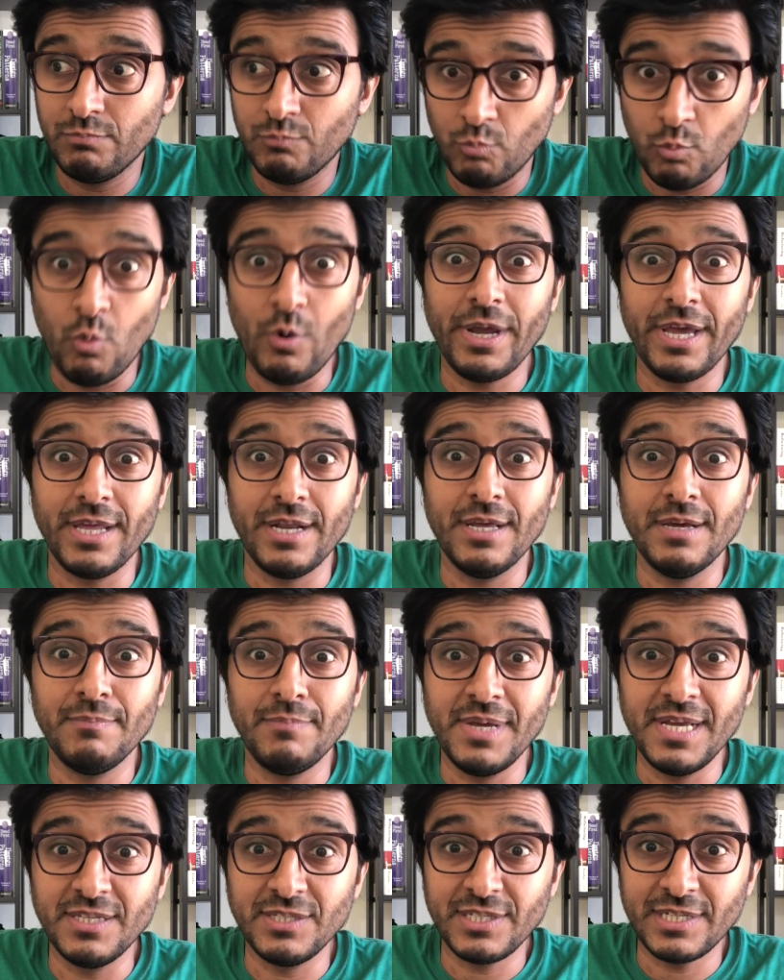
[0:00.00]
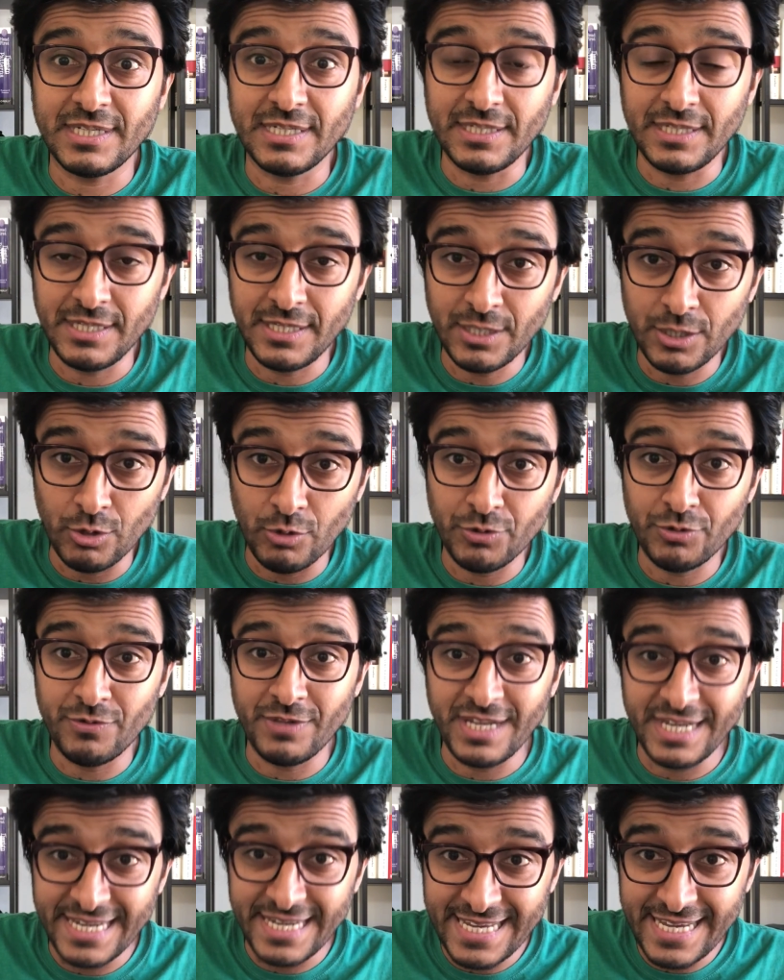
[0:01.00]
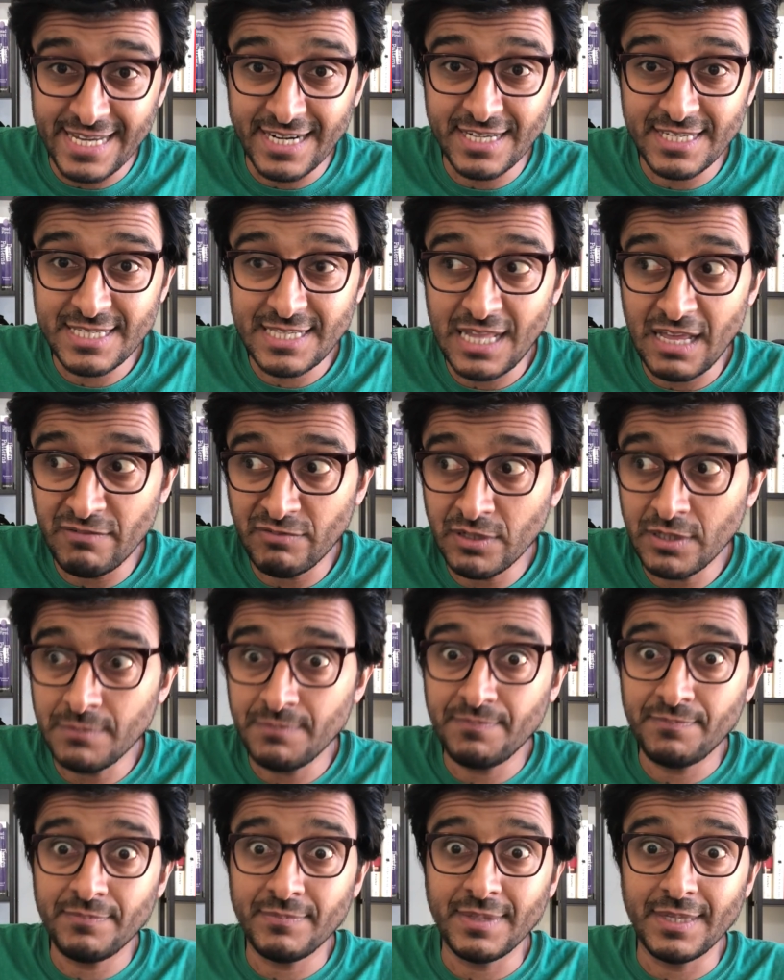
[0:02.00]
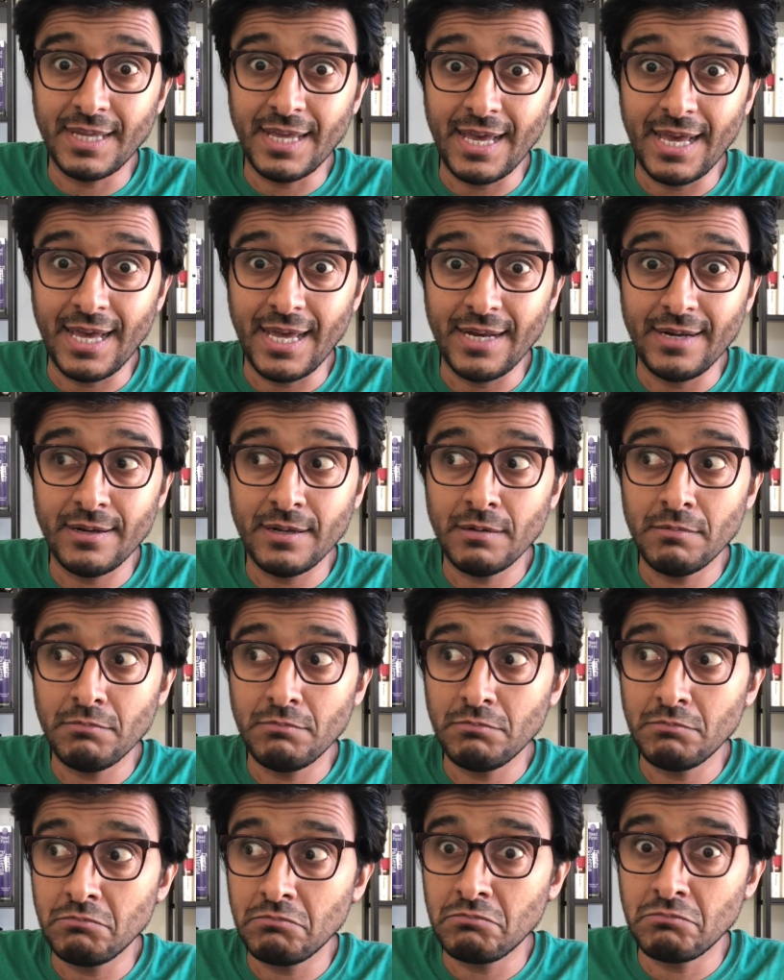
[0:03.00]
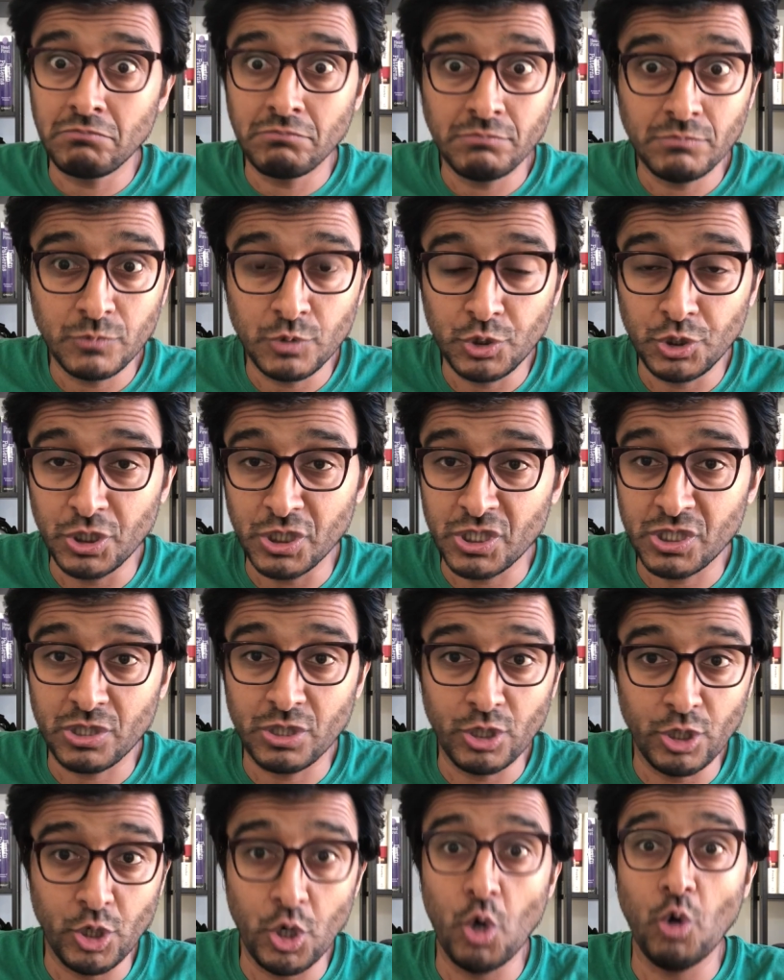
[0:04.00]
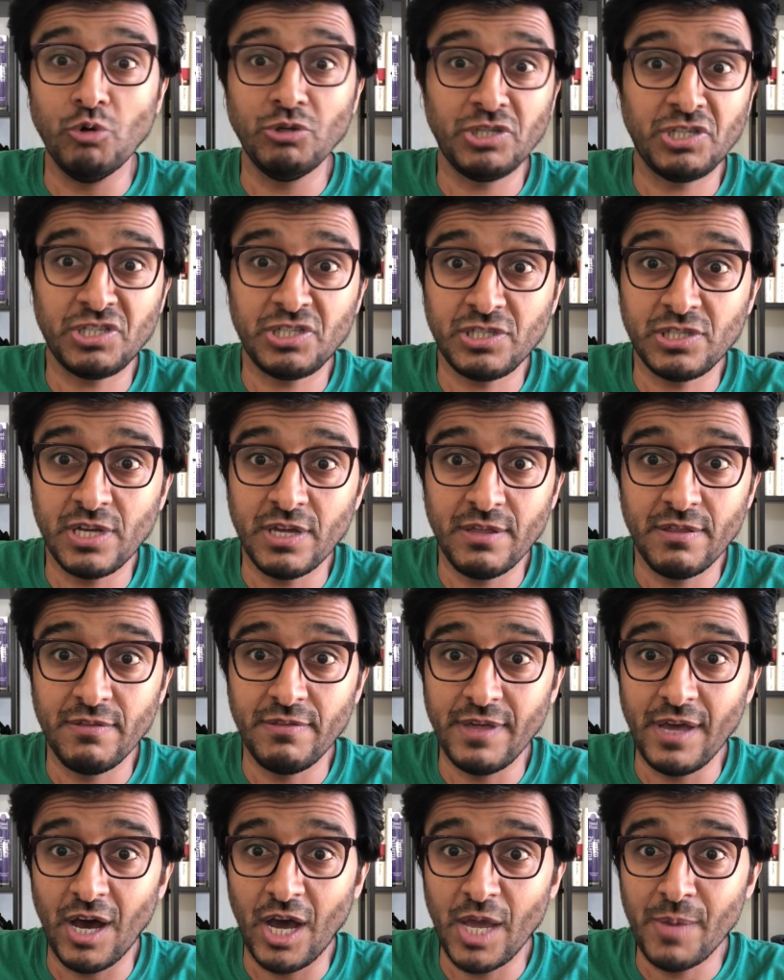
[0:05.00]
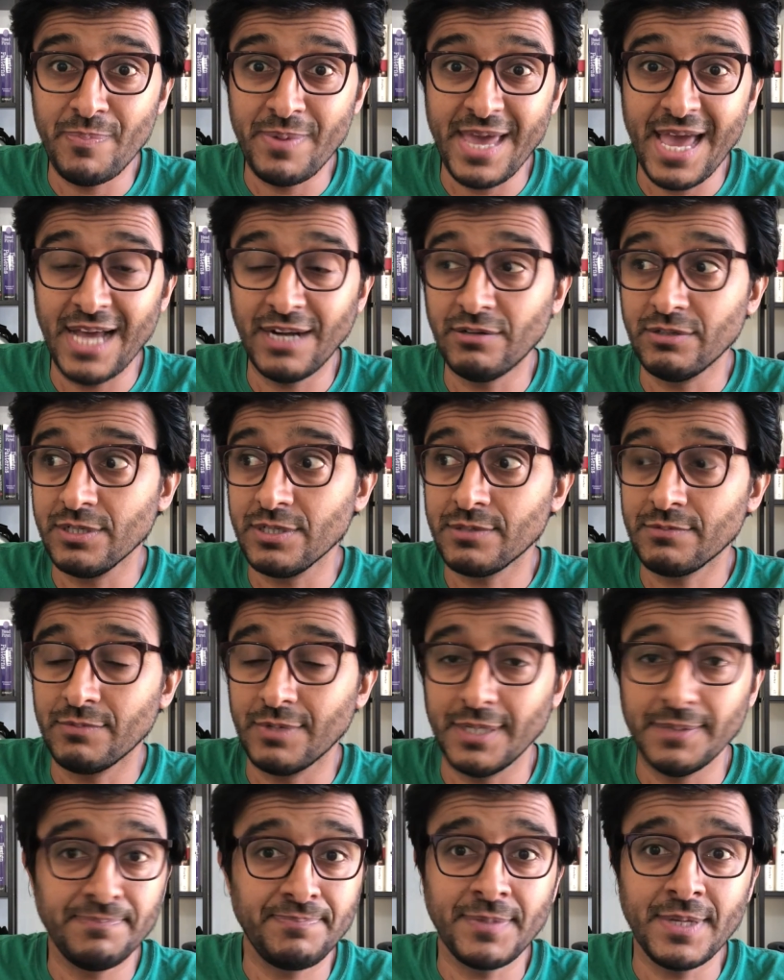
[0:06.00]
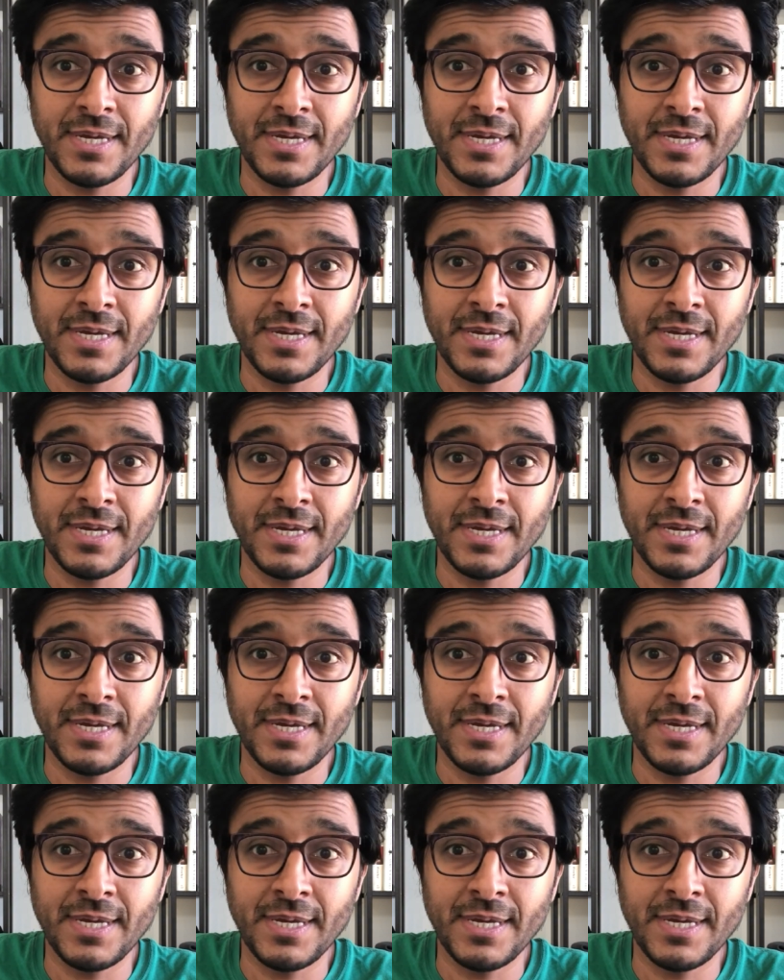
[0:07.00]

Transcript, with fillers: we're gonna basically go to the D N S level and just ghost the I P address, right?